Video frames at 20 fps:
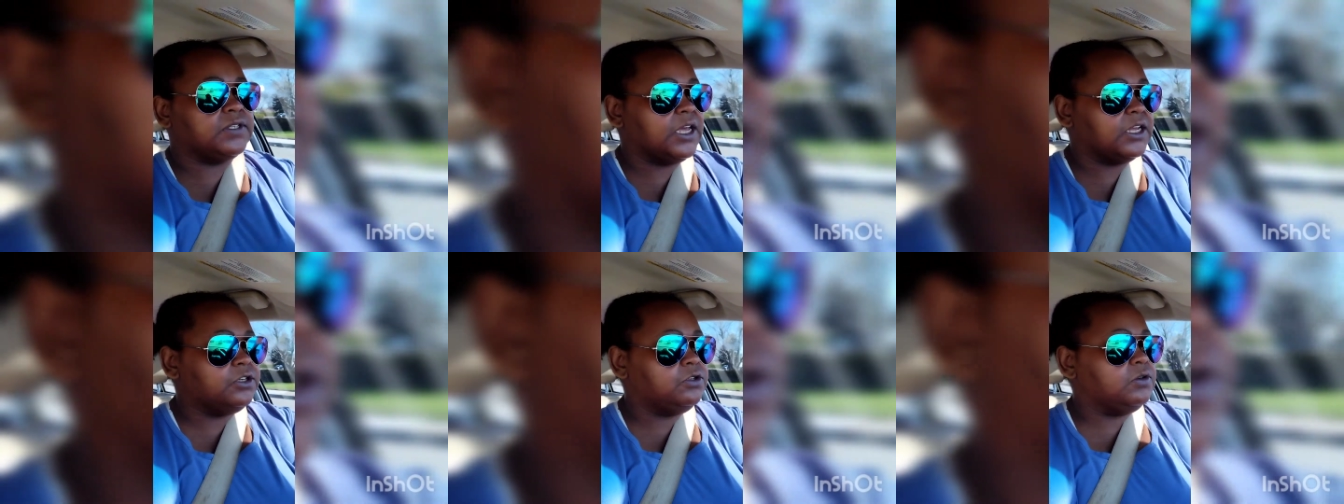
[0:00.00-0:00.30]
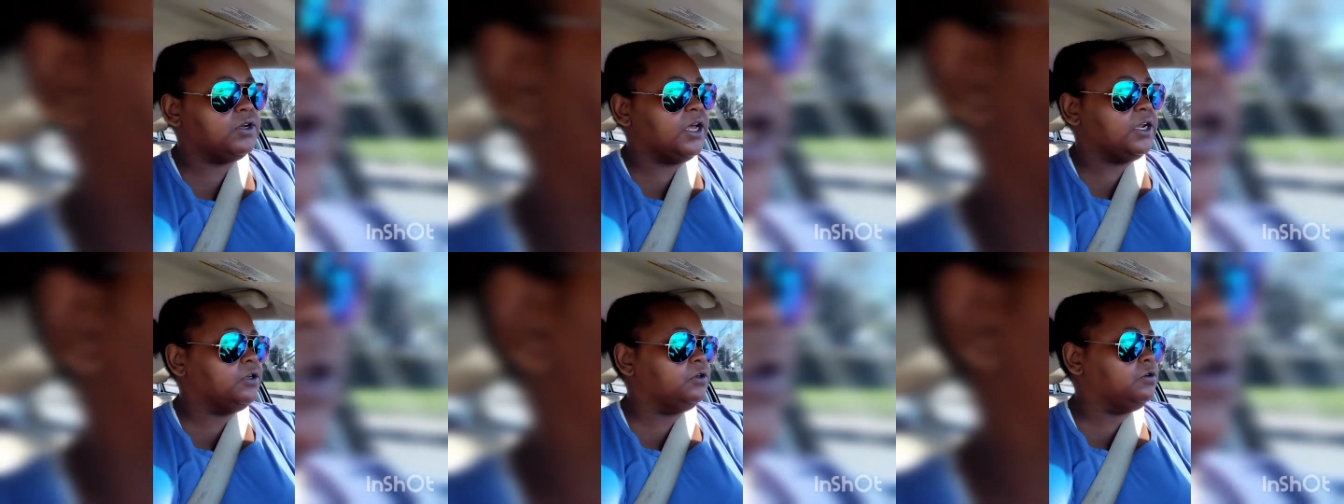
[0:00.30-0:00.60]
I do
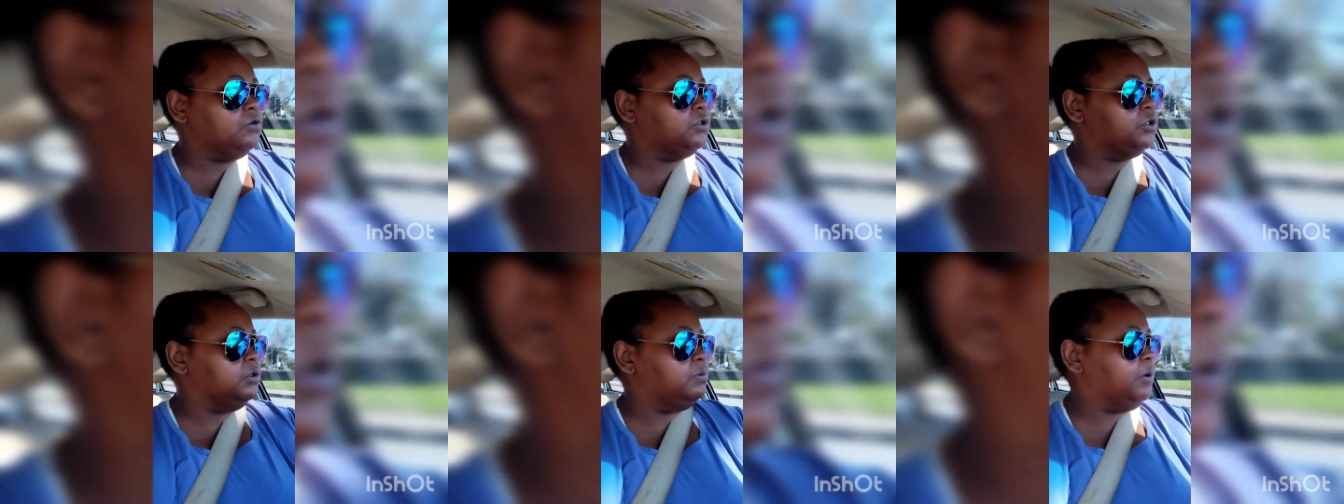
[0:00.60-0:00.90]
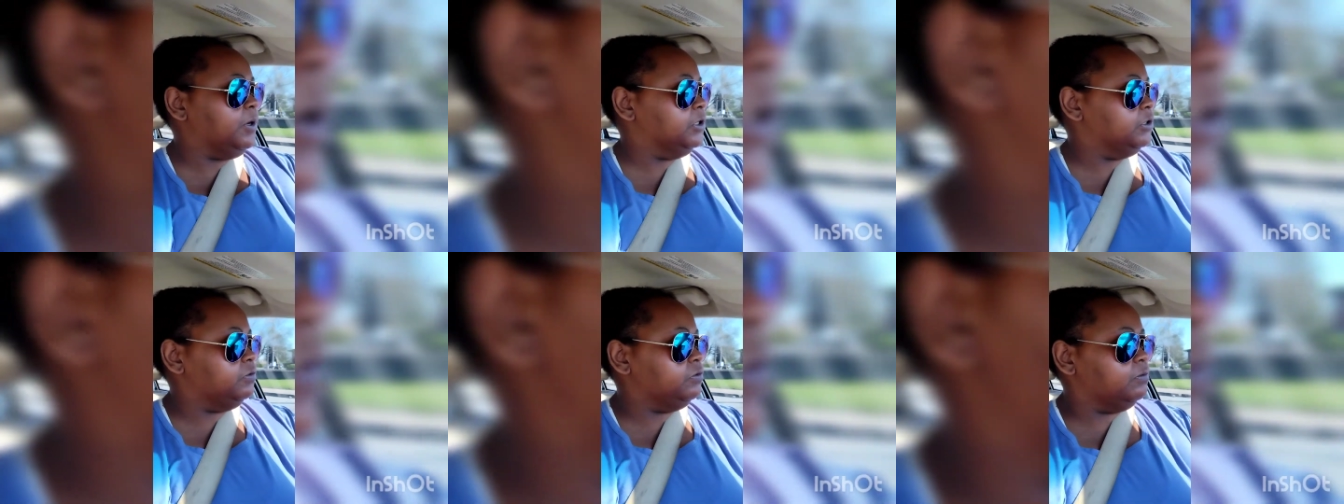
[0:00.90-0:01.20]
got a Gucci
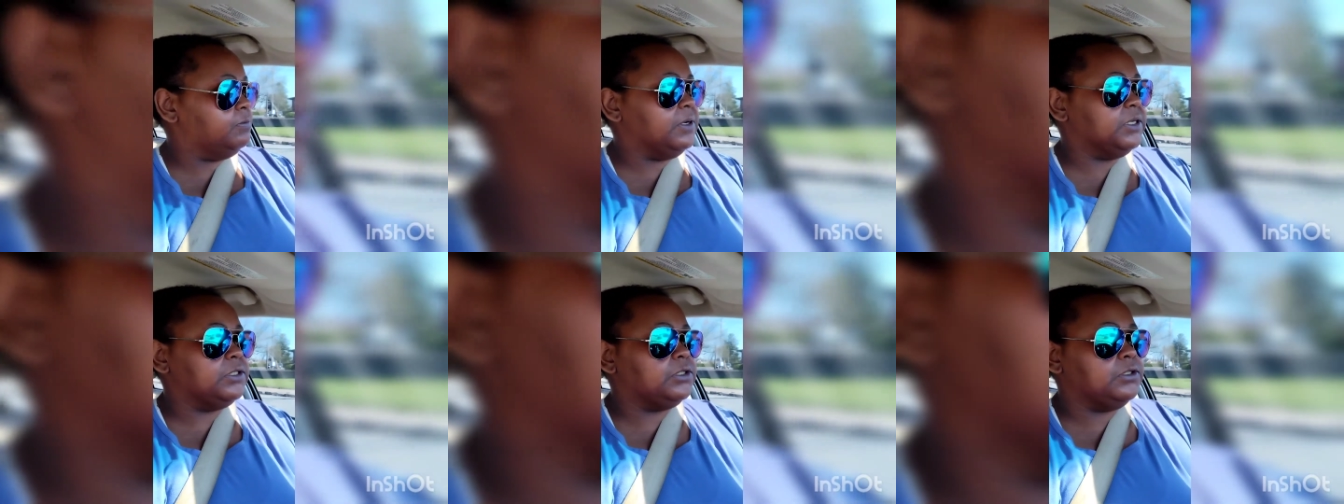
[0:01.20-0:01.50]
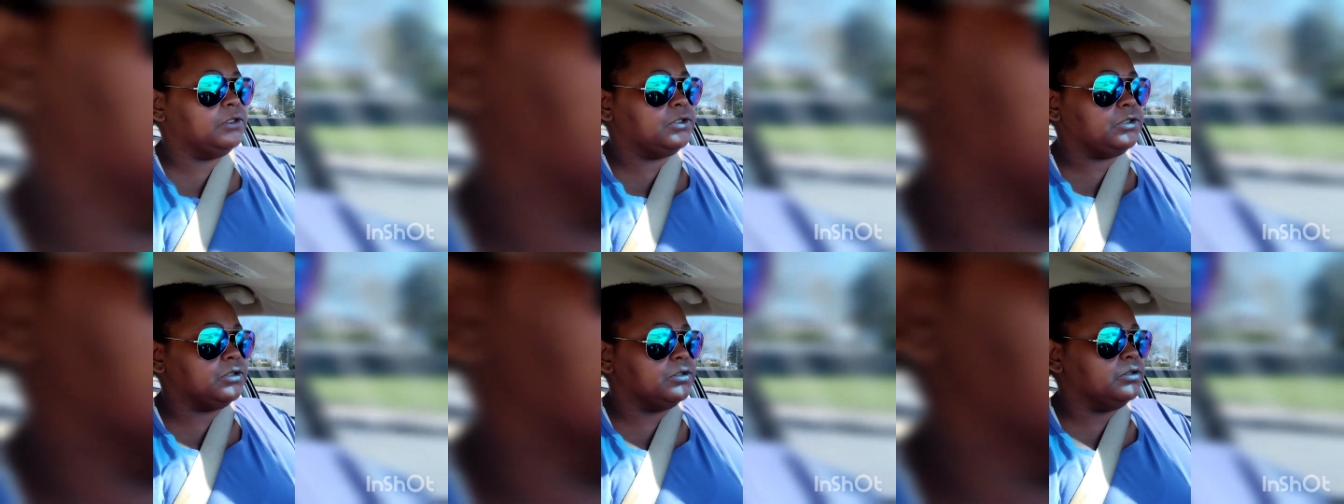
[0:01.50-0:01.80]
purse from my
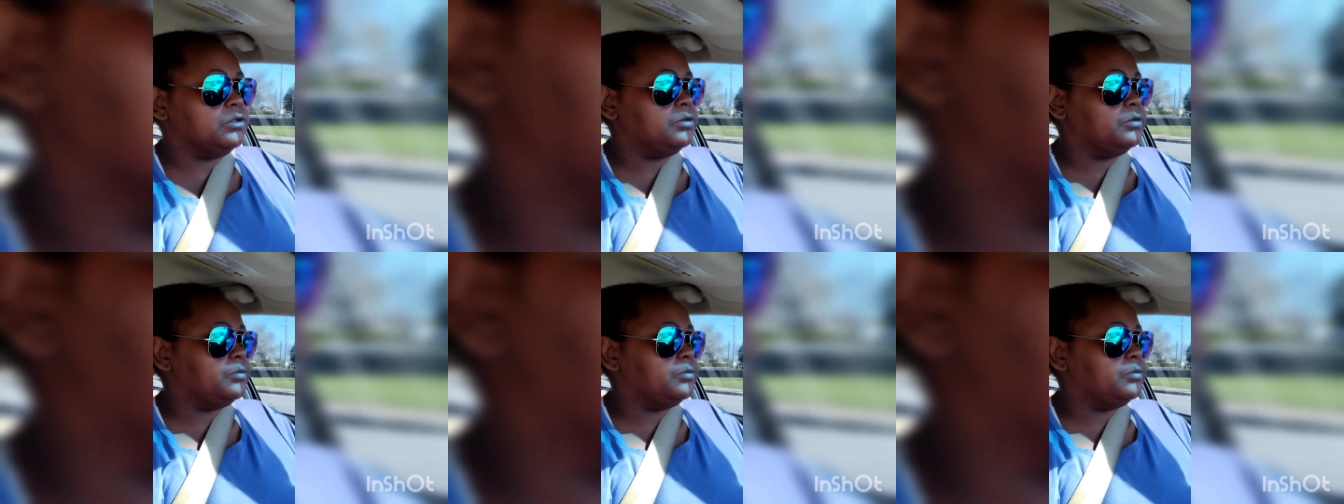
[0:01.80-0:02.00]
sister,